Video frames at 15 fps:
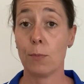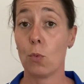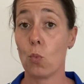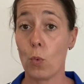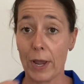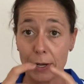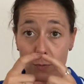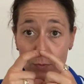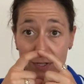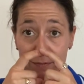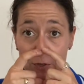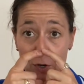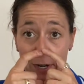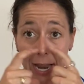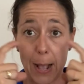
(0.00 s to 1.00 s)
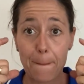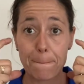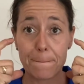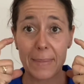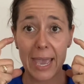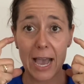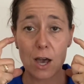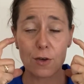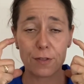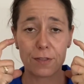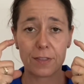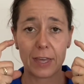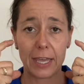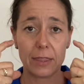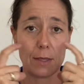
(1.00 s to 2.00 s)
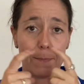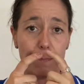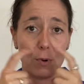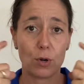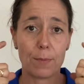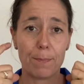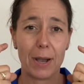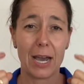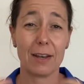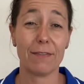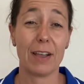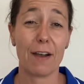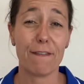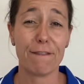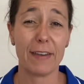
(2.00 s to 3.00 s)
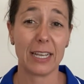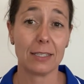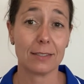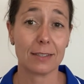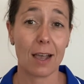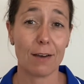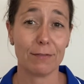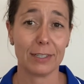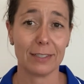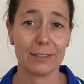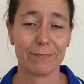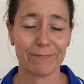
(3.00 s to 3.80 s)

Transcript: when we've got our mouth and the bottom part of our face covered.